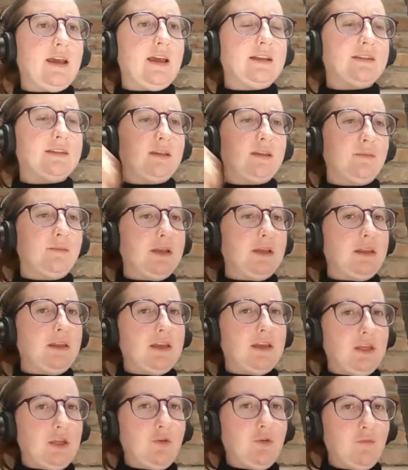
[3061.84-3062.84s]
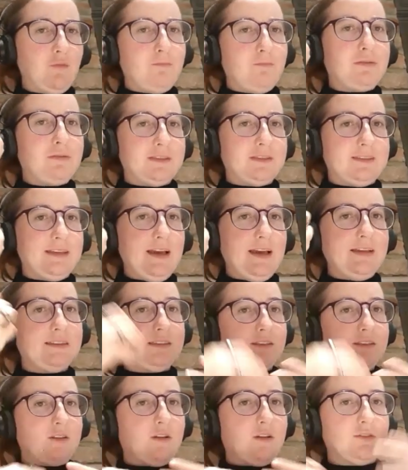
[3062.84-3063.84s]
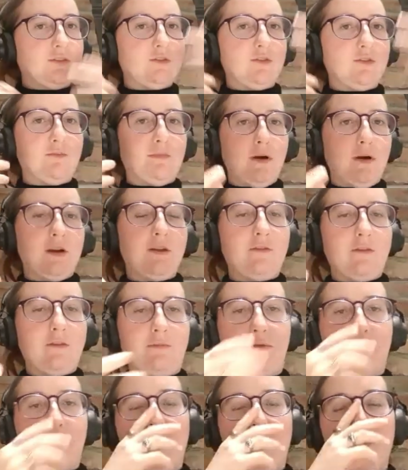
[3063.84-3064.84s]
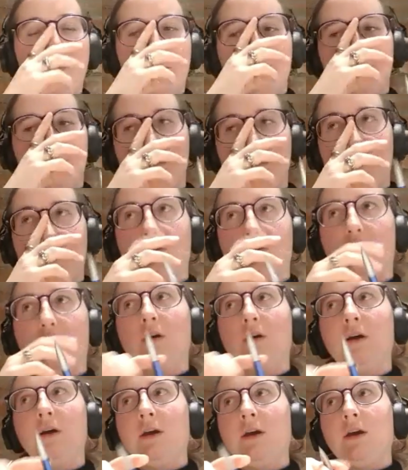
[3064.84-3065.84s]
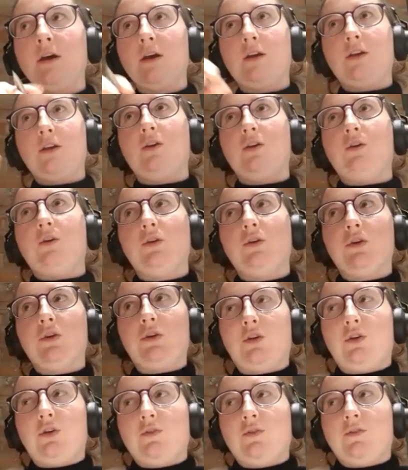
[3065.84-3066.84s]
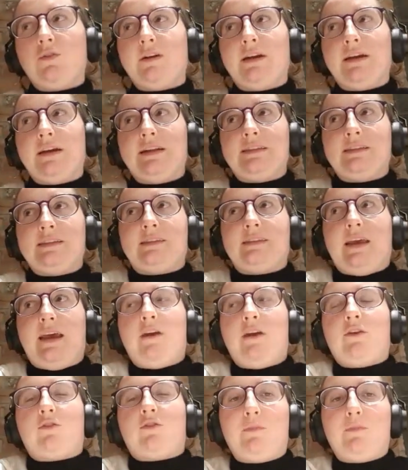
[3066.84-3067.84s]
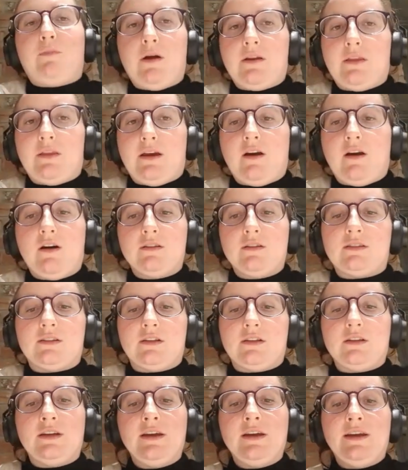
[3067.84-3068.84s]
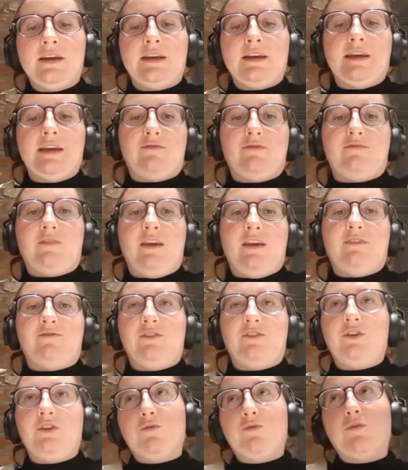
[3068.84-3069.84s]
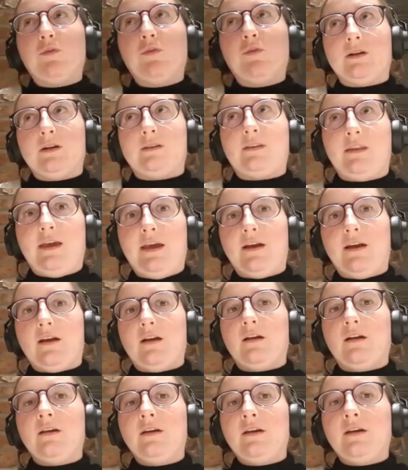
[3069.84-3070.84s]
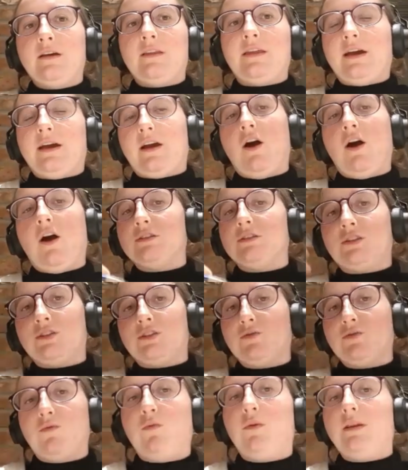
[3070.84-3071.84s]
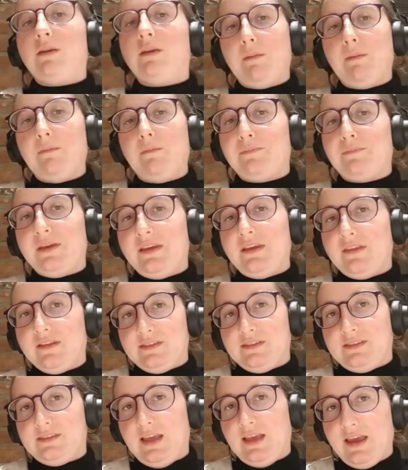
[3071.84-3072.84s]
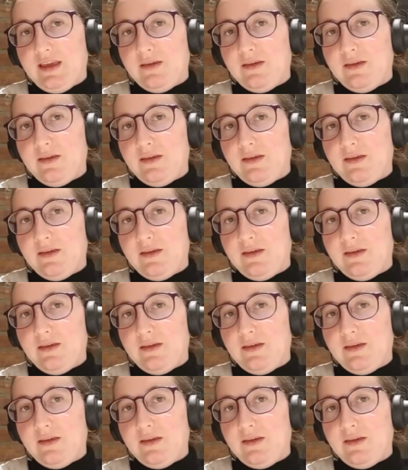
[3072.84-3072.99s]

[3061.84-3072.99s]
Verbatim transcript: something that you possess is also part of the performance. So you're an integral part of that concert. If, if you weren't there, that concert wouldn't be the same